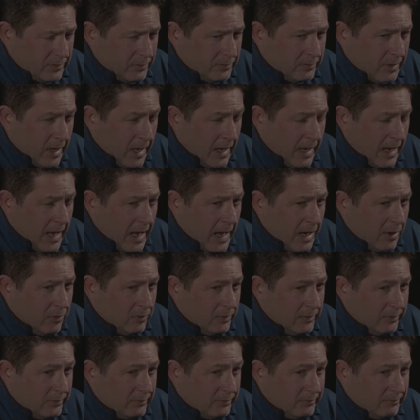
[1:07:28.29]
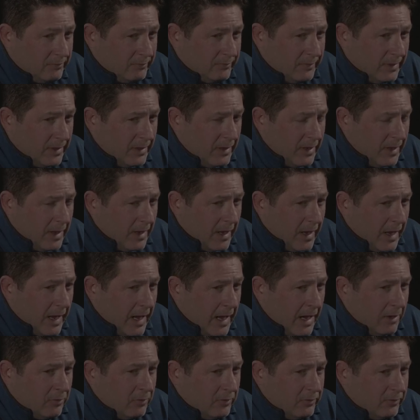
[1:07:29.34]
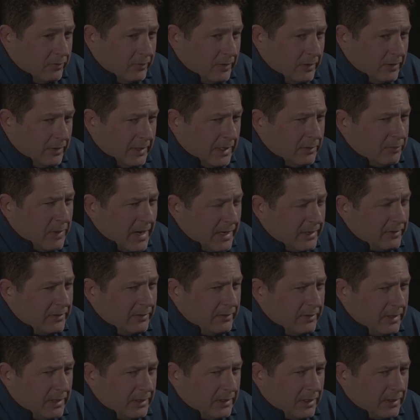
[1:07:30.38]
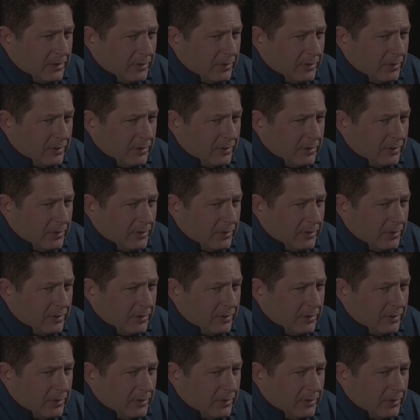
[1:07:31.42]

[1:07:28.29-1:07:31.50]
so I, I always I always like back in the day,